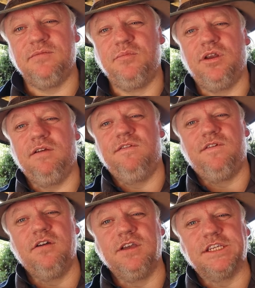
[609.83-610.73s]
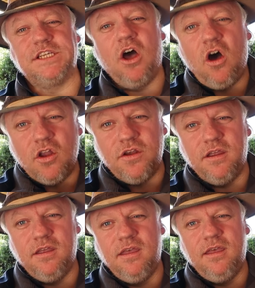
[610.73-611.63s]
of putting focus on